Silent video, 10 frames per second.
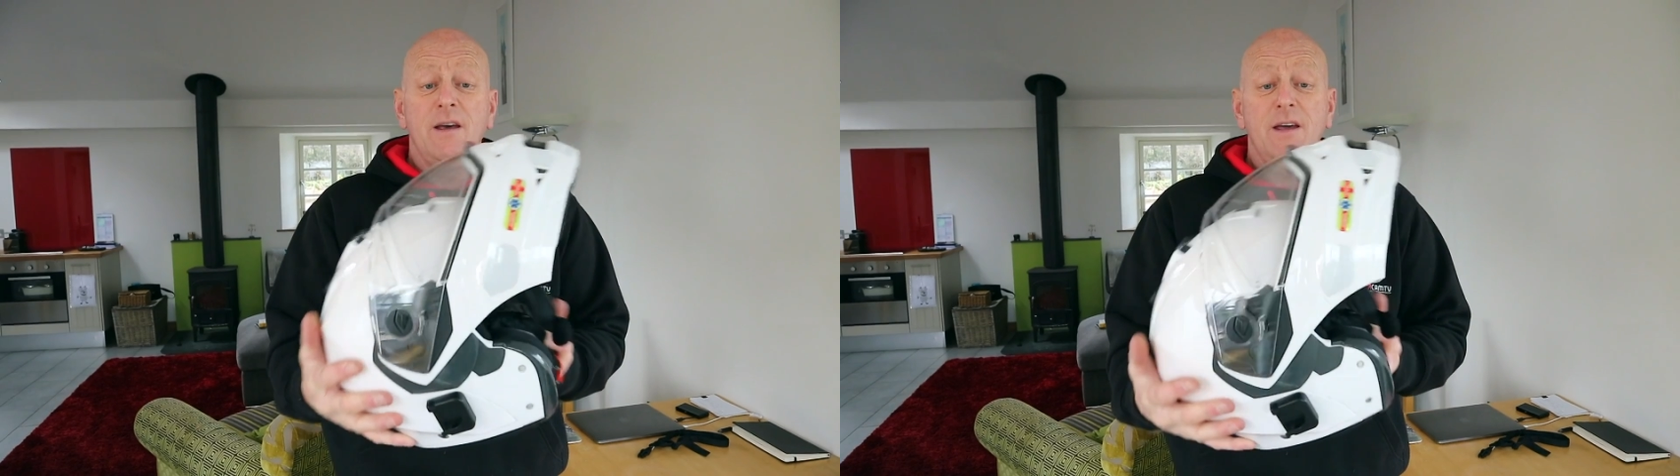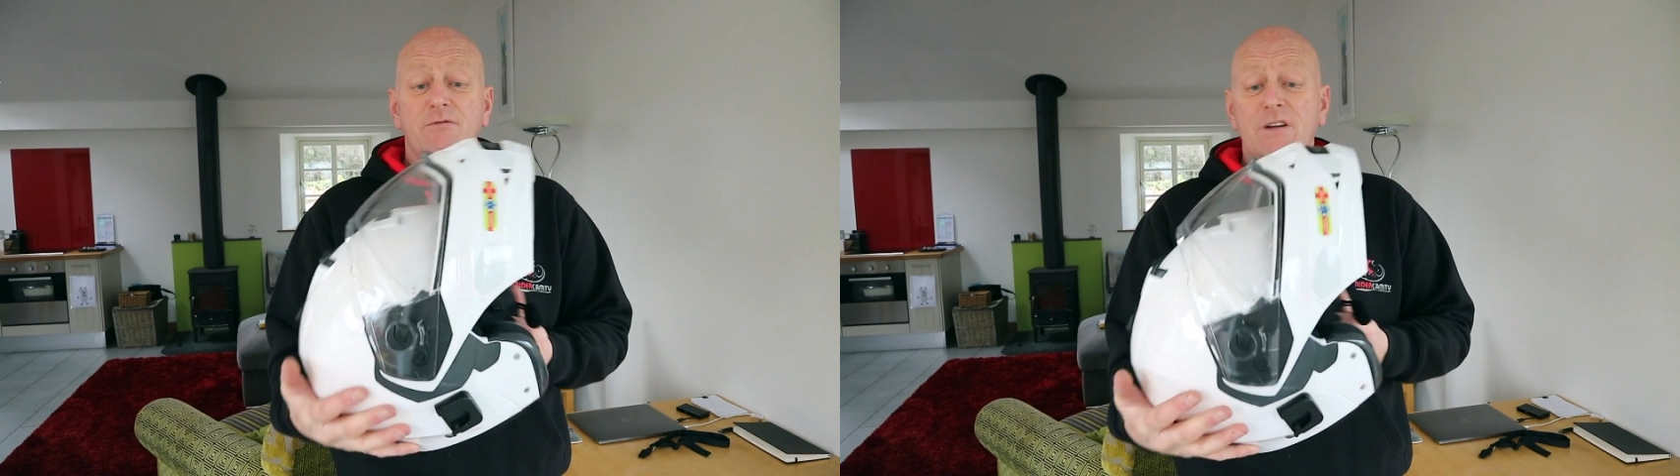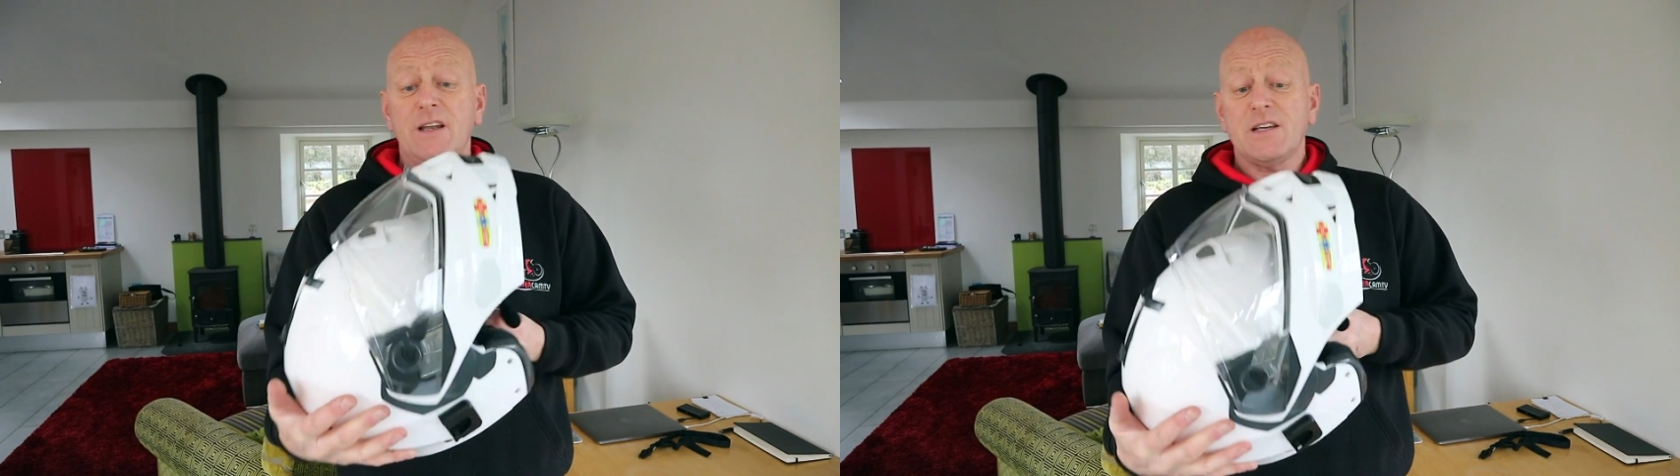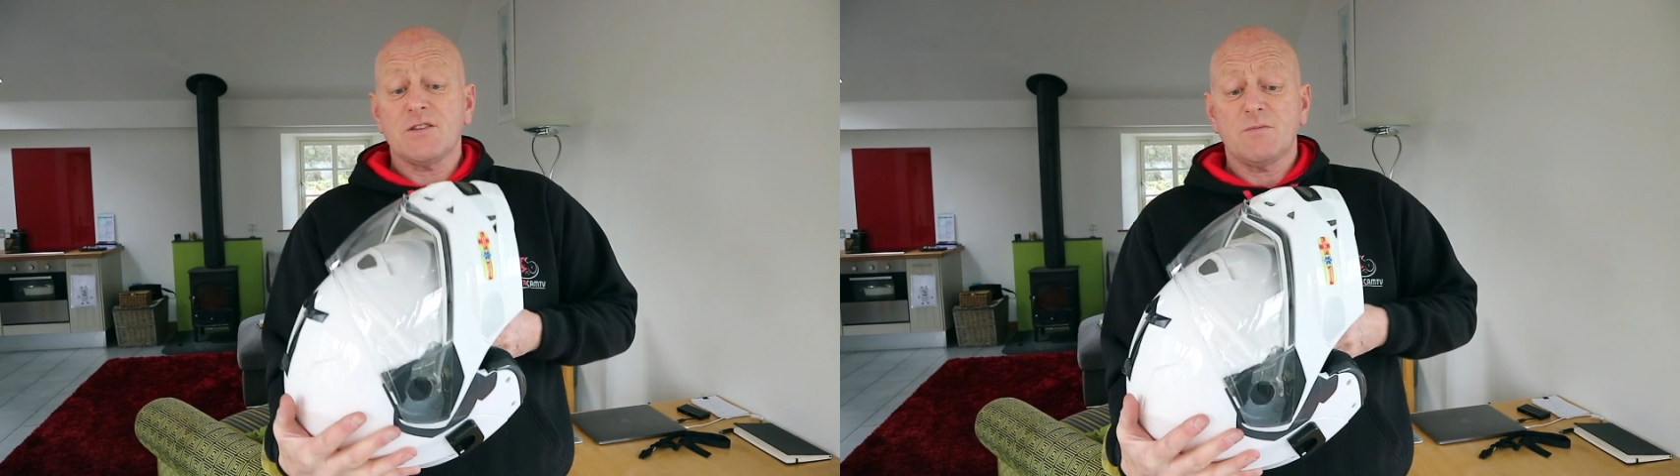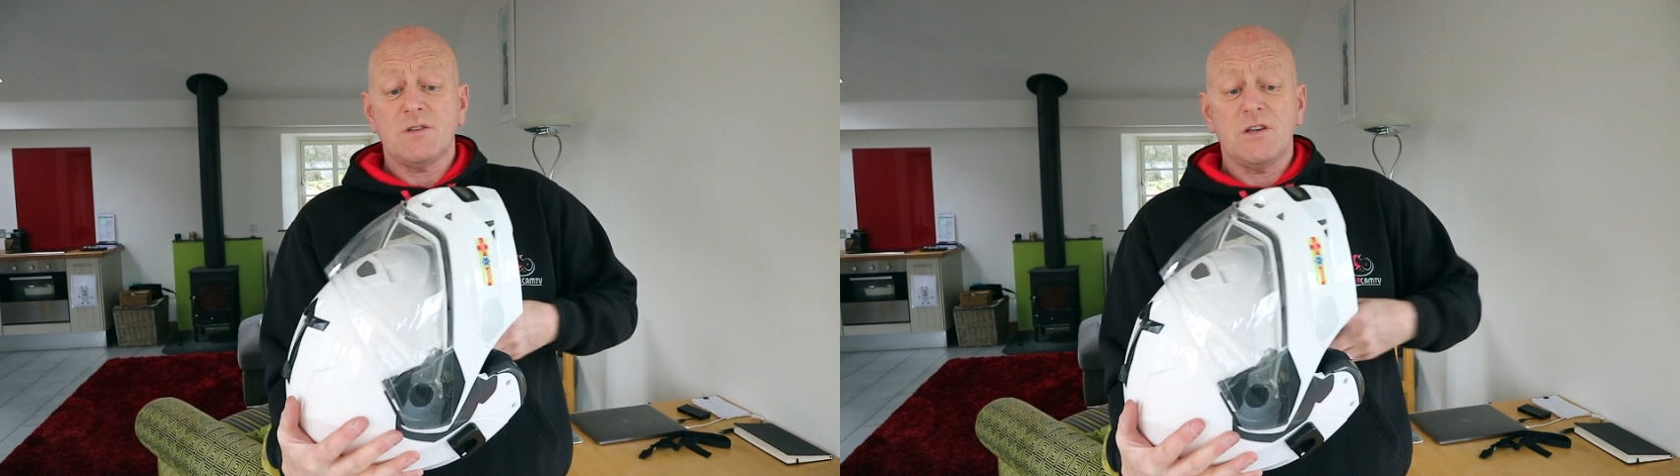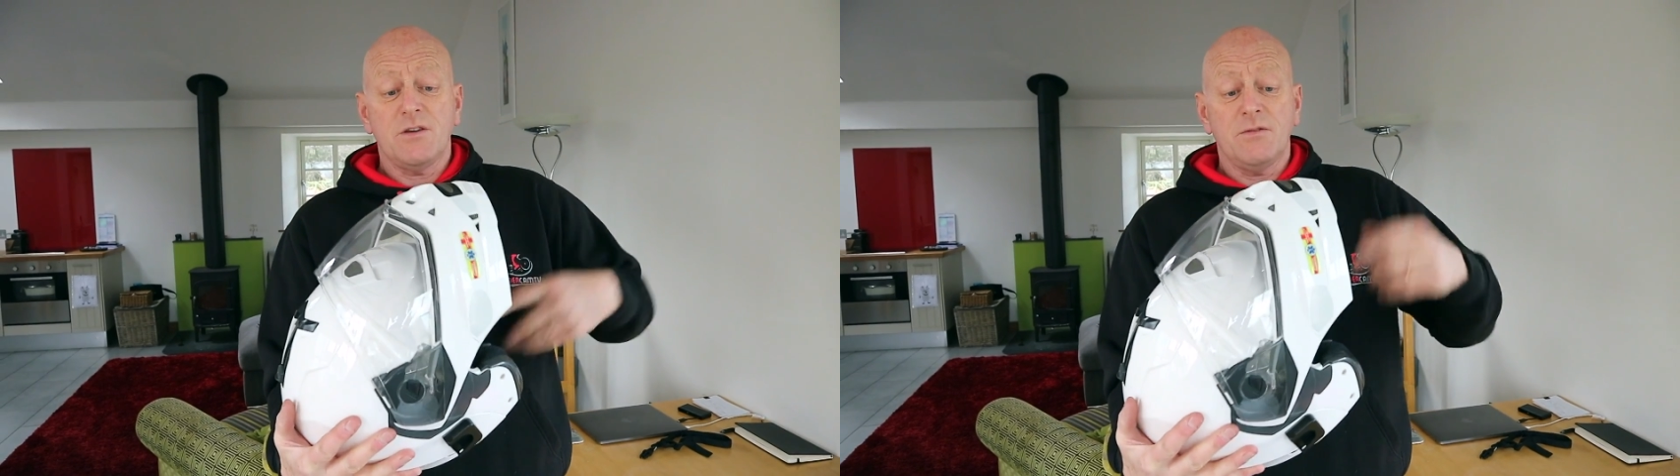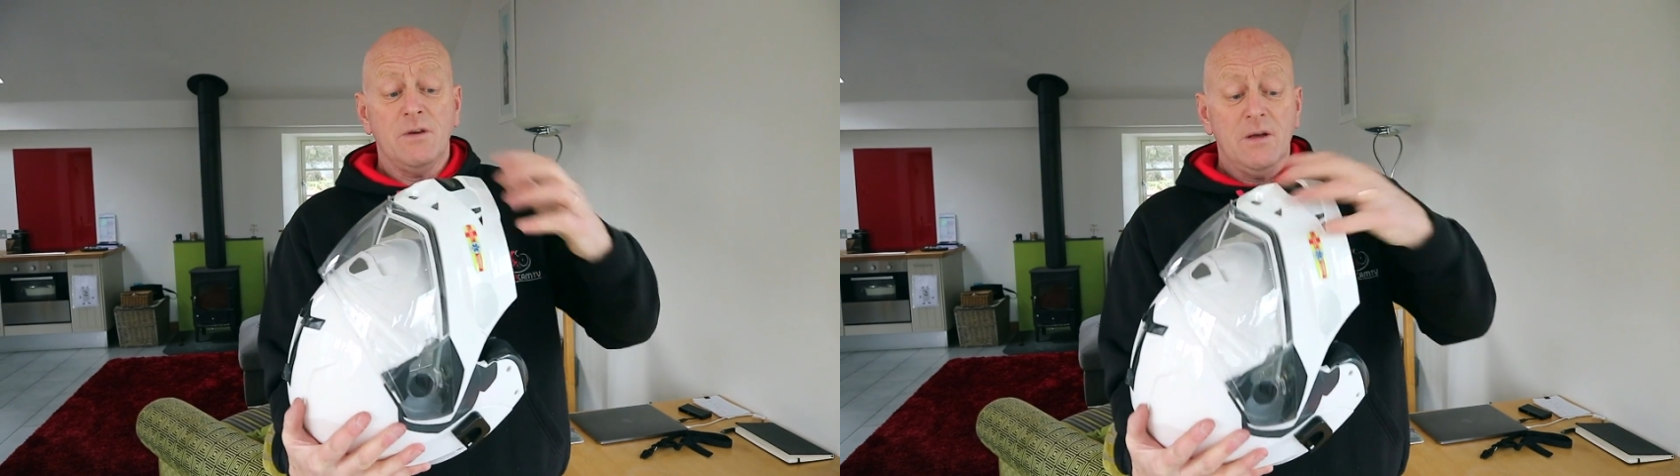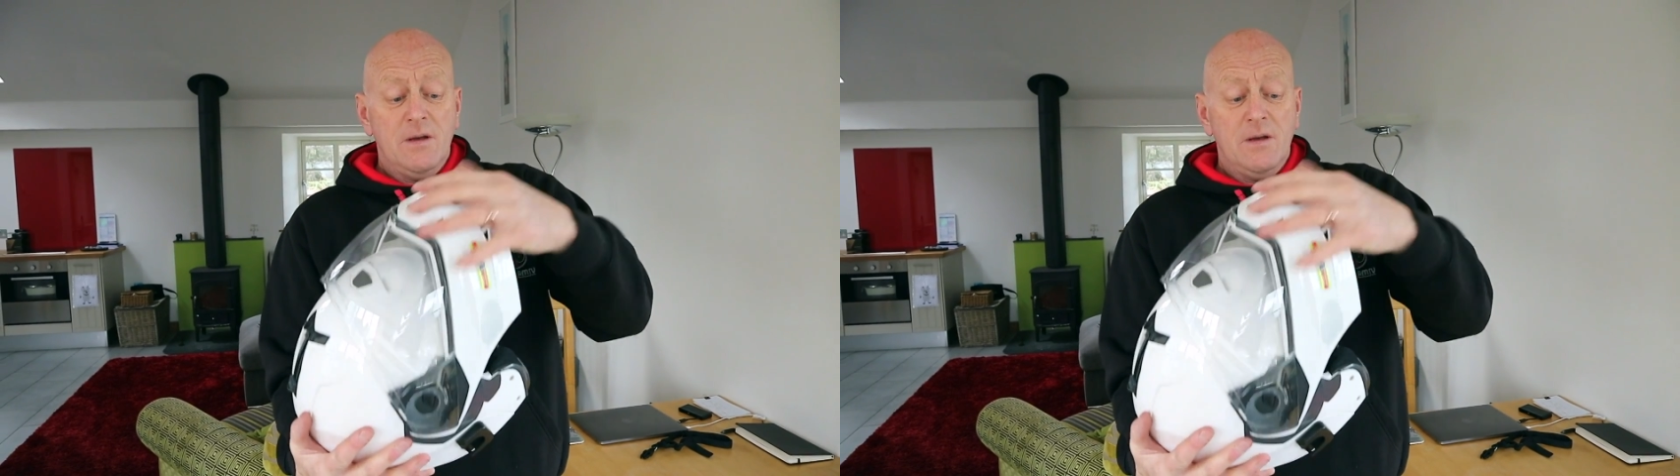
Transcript: It really is up to you.